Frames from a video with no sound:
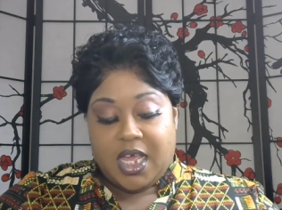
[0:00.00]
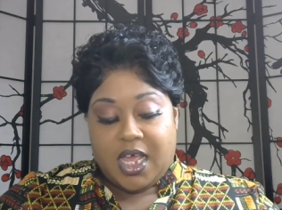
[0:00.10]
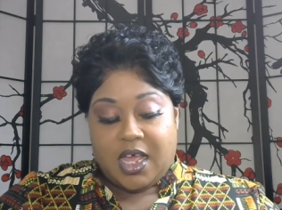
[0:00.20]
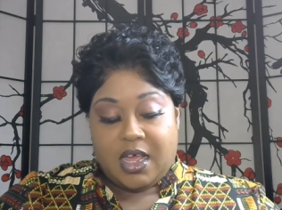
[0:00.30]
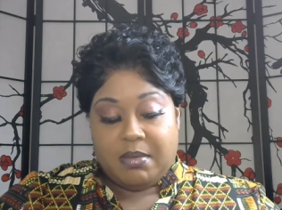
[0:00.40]

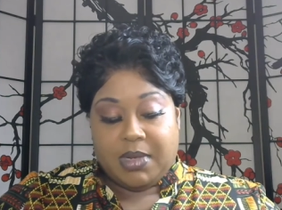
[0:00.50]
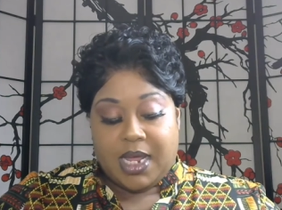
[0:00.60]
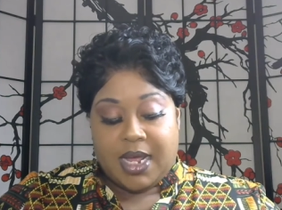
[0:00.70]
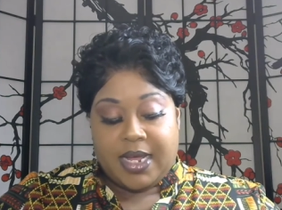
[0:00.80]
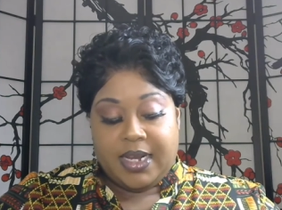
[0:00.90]

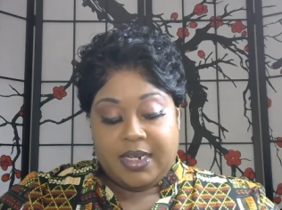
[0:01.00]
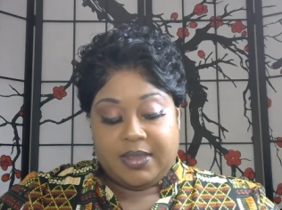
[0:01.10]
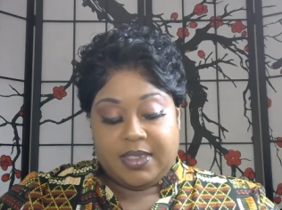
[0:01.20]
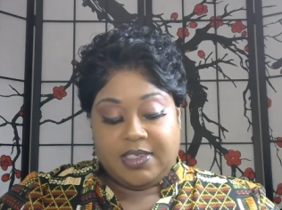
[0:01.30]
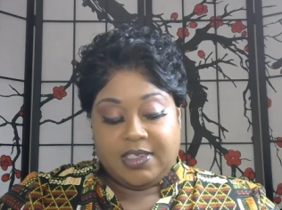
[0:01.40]
line.
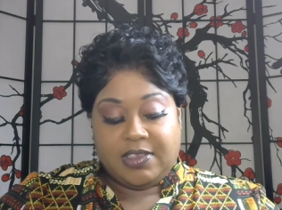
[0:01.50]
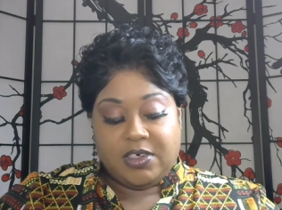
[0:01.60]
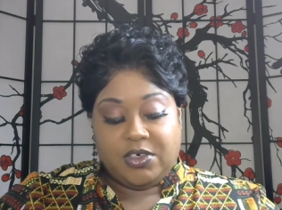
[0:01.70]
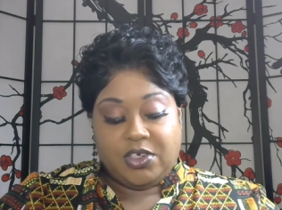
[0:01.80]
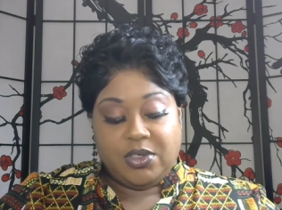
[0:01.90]
This is
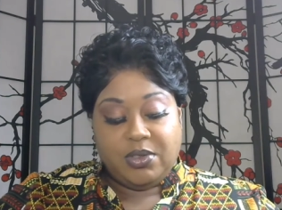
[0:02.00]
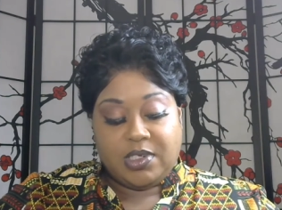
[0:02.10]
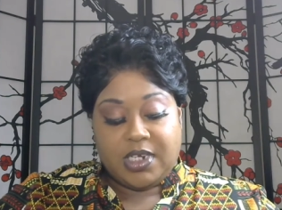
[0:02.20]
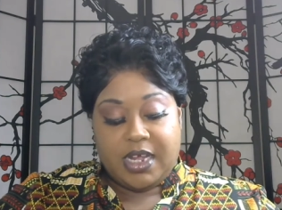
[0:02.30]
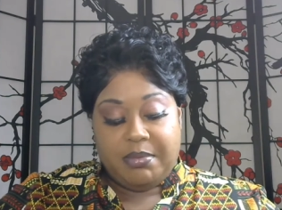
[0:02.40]
their
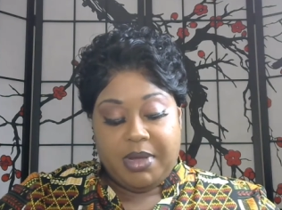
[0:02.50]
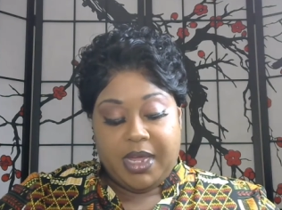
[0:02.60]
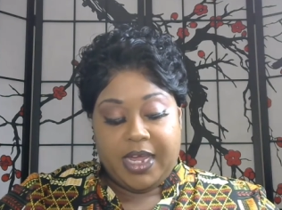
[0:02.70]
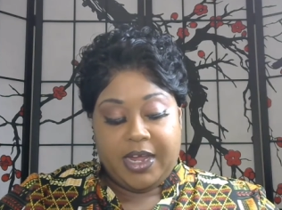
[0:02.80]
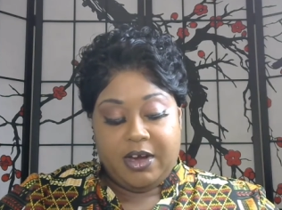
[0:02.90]
two-step
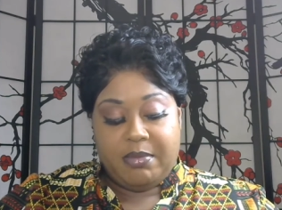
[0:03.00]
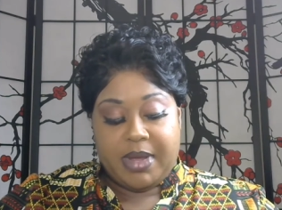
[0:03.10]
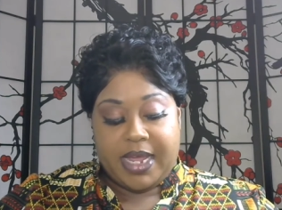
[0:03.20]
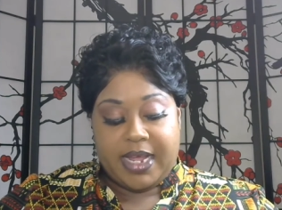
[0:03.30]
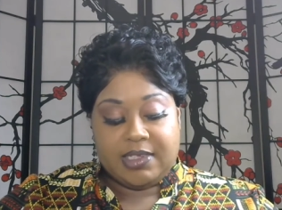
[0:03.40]
hair
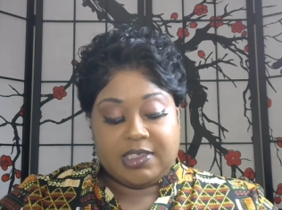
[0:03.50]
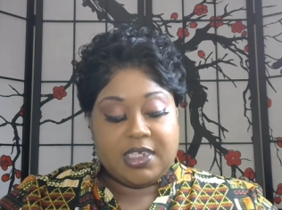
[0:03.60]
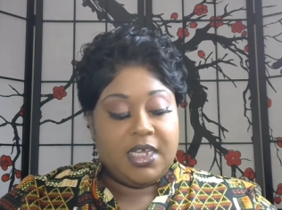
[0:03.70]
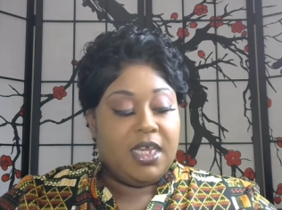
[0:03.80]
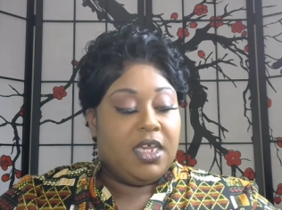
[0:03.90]
mask.
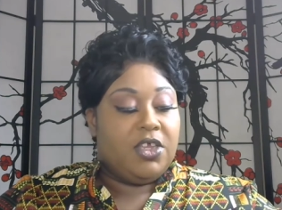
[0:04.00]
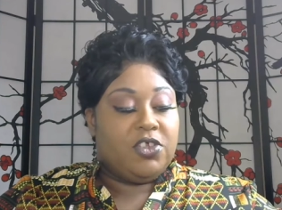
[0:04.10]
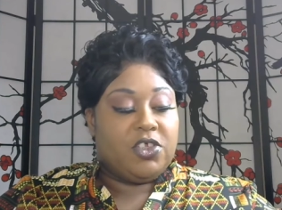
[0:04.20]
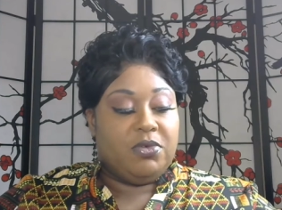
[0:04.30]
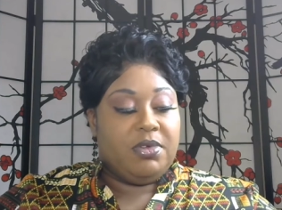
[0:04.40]

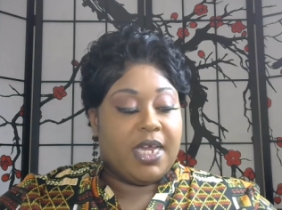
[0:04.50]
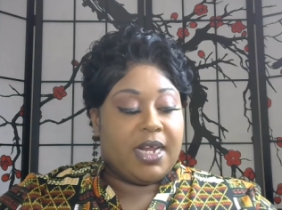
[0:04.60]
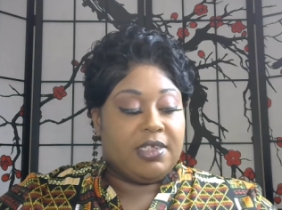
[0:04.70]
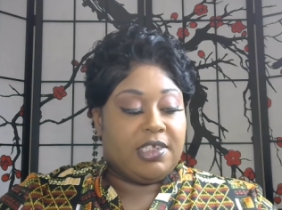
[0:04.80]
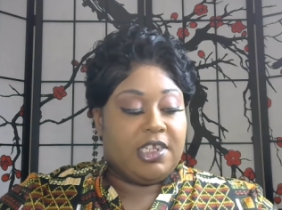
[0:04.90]
So you
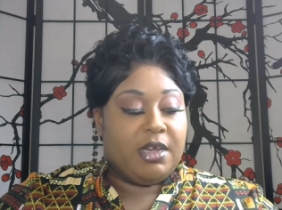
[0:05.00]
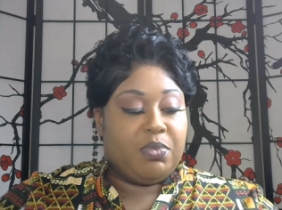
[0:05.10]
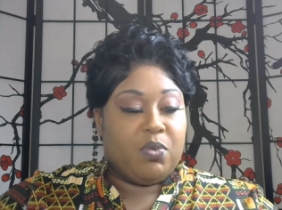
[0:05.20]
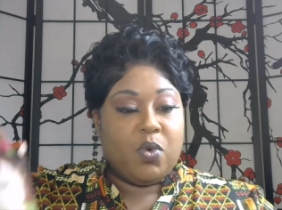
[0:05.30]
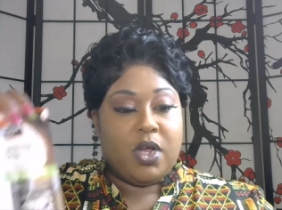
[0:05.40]
got a step
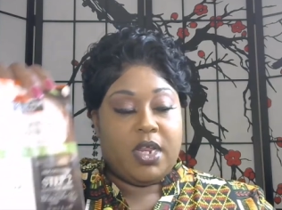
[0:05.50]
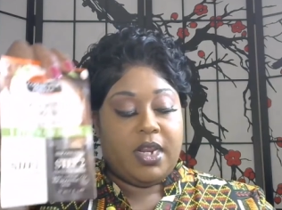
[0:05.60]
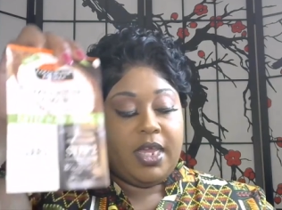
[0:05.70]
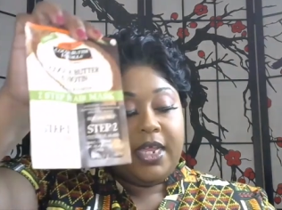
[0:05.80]
one